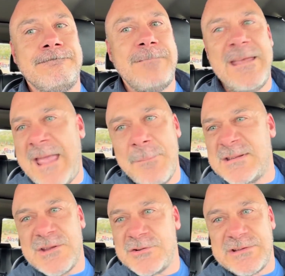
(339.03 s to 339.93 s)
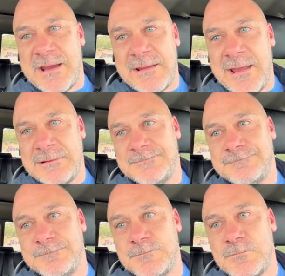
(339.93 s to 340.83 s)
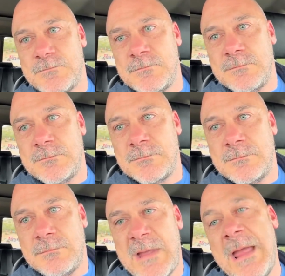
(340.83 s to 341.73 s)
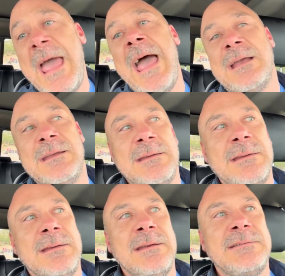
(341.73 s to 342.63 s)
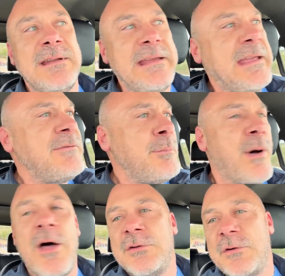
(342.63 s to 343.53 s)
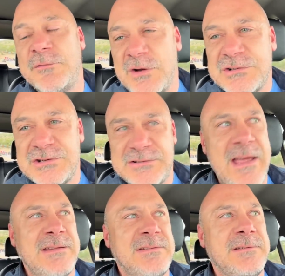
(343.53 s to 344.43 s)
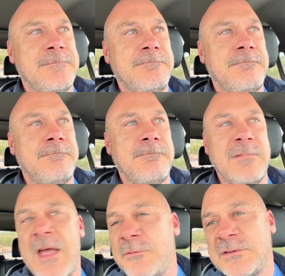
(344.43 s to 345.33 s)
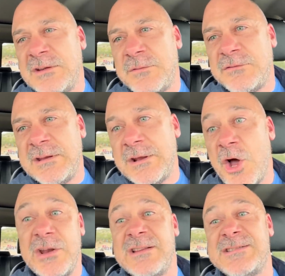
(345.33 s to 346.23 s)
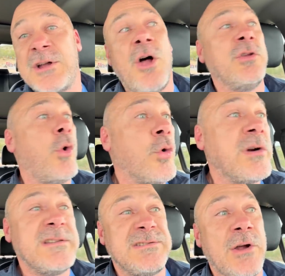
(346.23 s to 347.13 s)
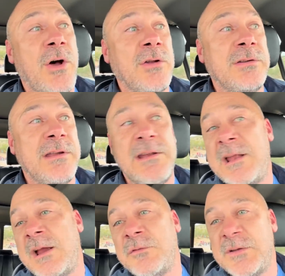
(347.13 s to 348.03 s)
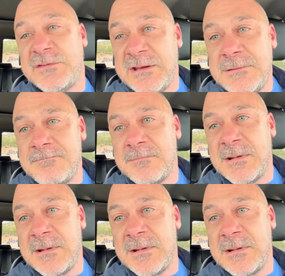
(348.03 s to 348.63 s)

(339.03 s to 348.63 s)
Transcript: He can't misunderstand that. Heck, did he even bother to function test the FRT-15 uninstalled or installed in an AR-15?